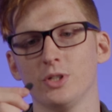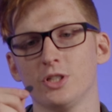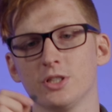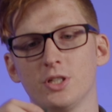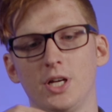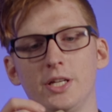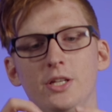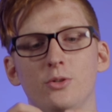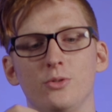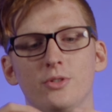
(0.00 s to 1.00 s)
which I
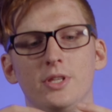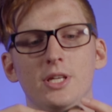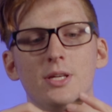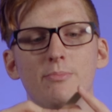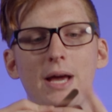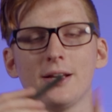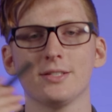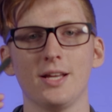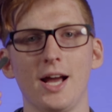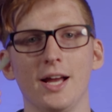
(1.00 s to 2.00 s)
use the
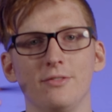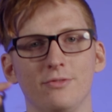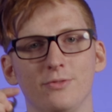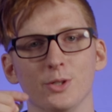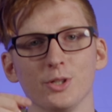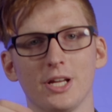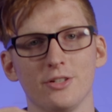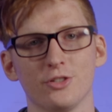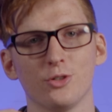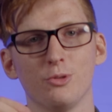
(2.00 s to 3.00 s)
backside for kind
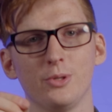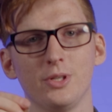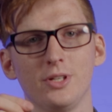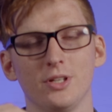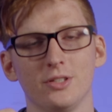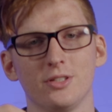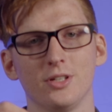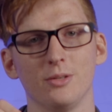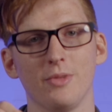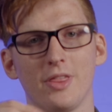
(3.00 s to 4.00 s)
of screwing
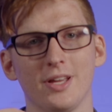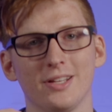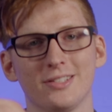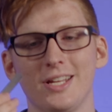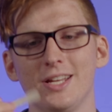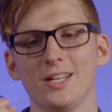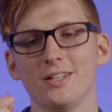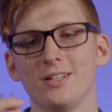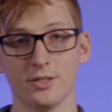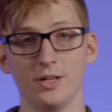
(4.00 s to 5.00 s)
some things
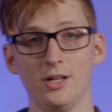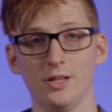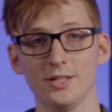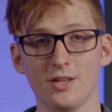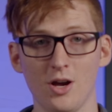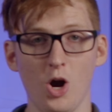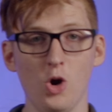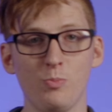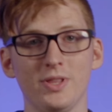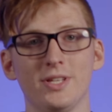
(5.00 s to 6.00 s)
in. So now let's
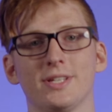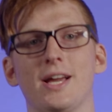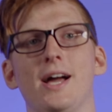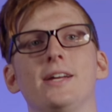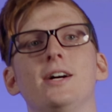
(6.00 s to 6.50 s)
open this guy